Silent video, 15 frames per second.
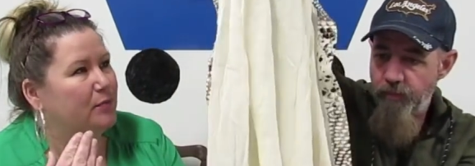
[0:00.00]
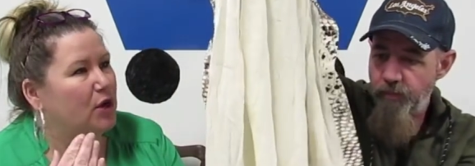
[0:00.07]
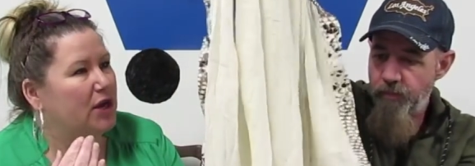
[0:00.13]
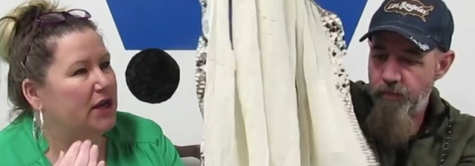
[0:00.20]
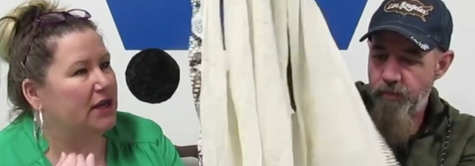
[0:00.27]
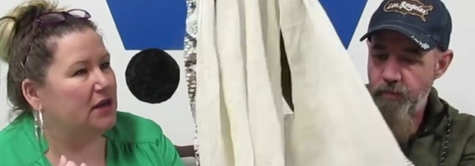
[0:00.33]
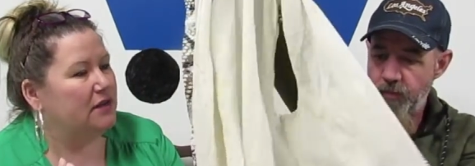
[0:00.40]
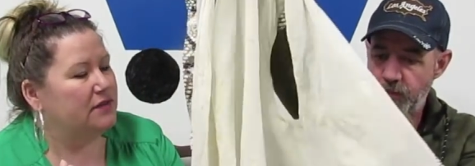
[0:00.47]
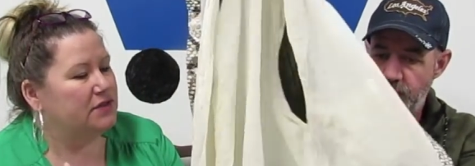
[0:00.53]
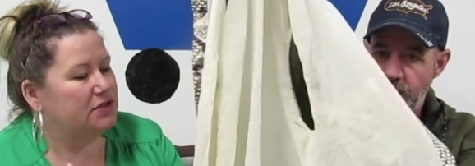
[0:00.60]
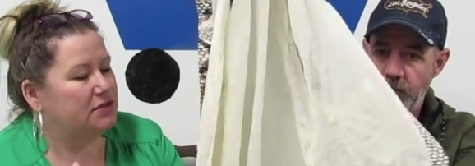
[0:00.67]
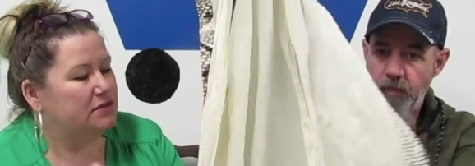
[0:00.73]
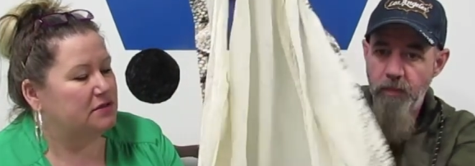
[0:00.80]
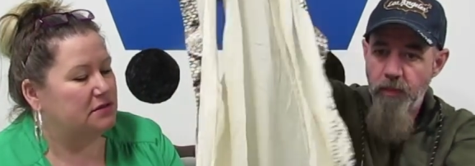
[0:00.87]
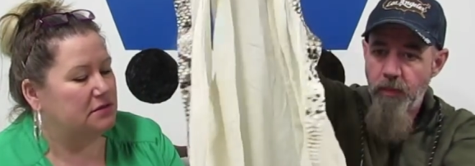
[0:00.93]
Speaker 1: print on the
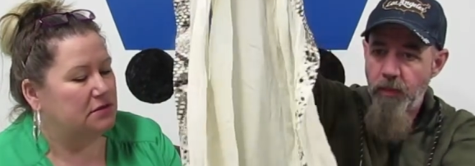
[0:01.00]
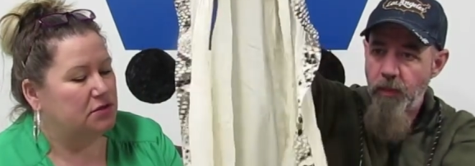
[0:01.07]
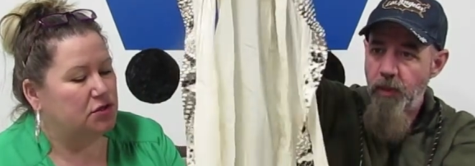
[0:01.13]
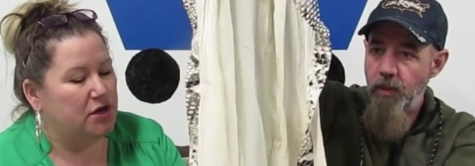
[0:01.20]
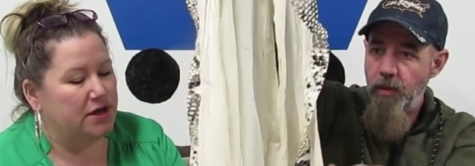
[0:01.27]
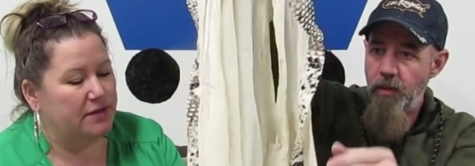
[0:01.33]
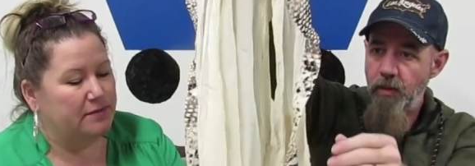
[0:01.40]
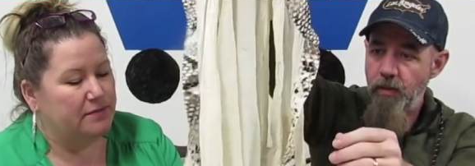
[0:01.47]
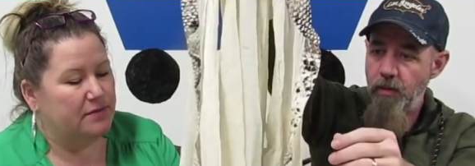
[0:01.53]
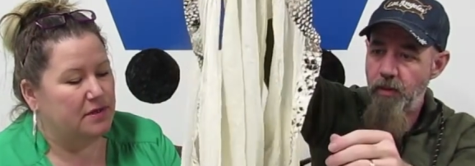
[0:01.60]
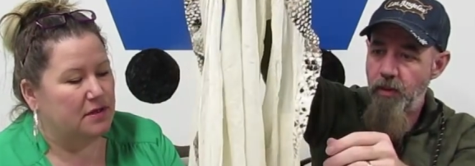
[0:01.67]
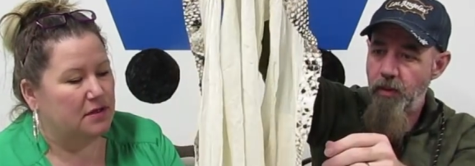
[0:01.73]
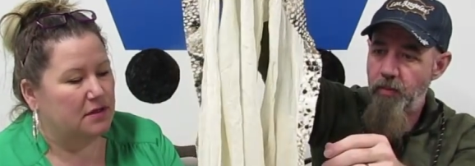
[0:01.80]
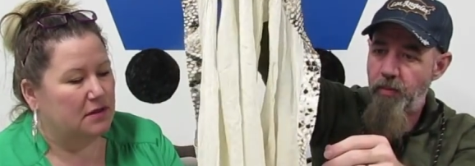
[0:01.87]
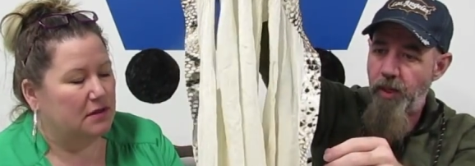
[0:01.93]
trim.
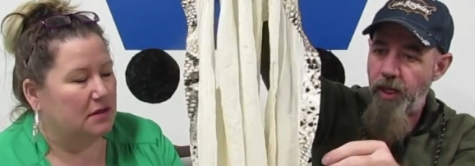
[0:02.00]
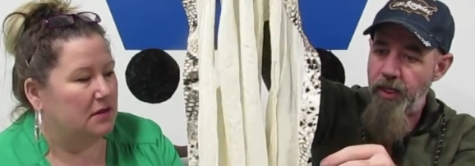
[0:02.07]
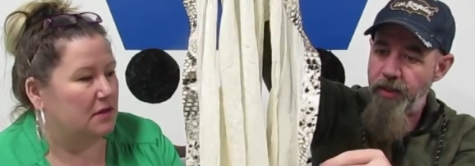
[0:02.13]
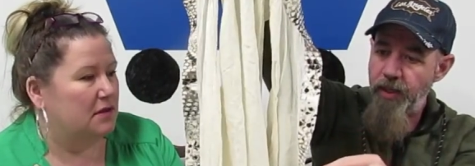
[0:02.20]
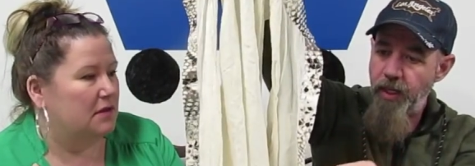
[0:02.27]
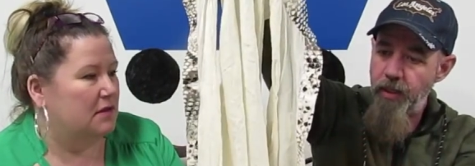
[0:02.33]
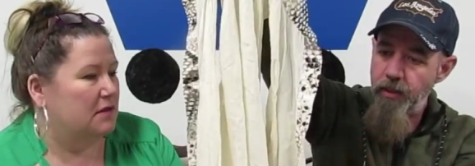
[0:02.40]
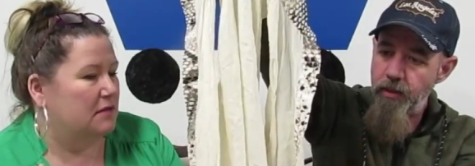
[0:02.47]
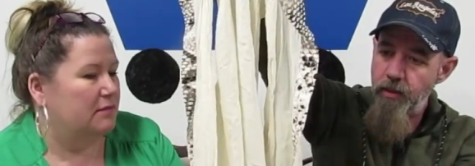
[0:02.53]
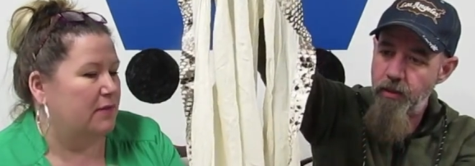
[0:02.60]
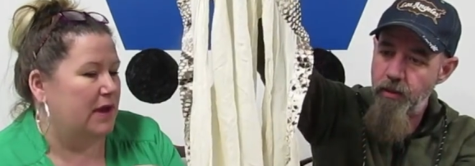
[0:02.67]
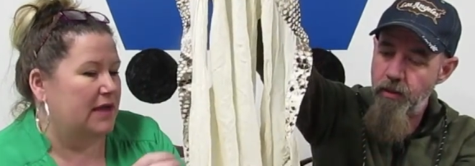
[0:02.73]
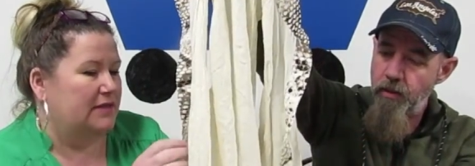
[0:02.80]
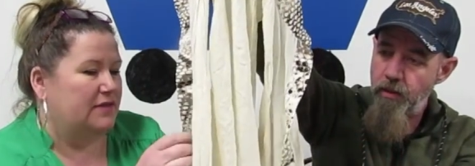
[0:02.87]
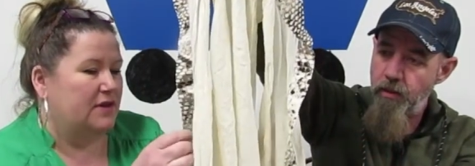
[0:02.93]
Python?
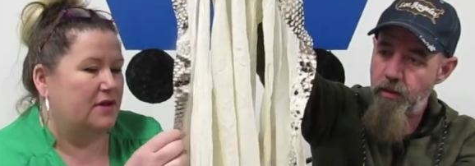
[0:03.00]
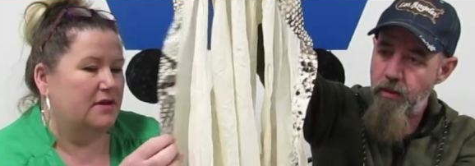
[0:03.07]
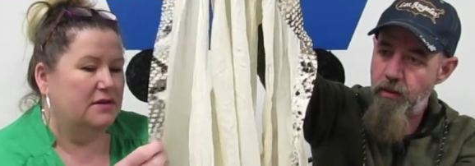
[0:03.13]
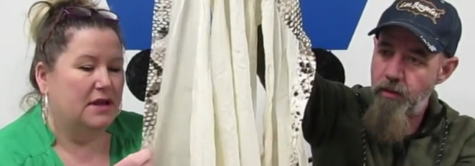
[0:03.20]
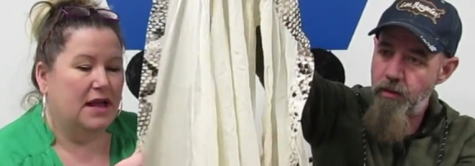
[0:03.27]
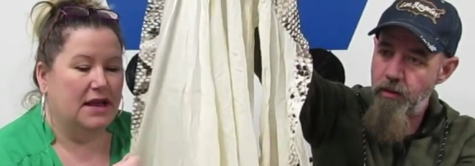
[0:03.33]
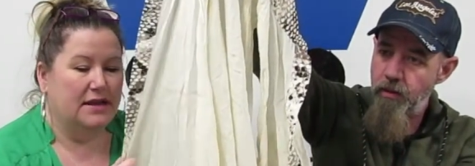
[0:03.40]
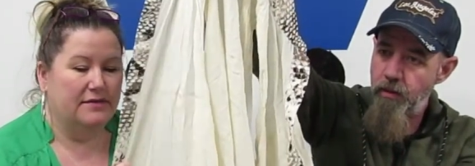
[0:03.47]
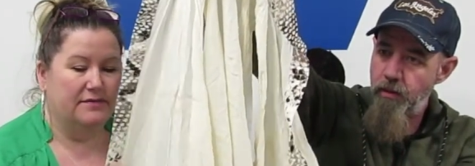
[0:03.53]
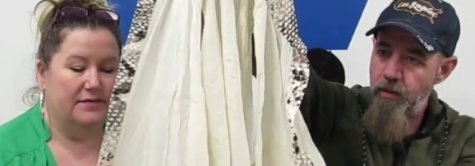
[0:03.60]
Python, kind of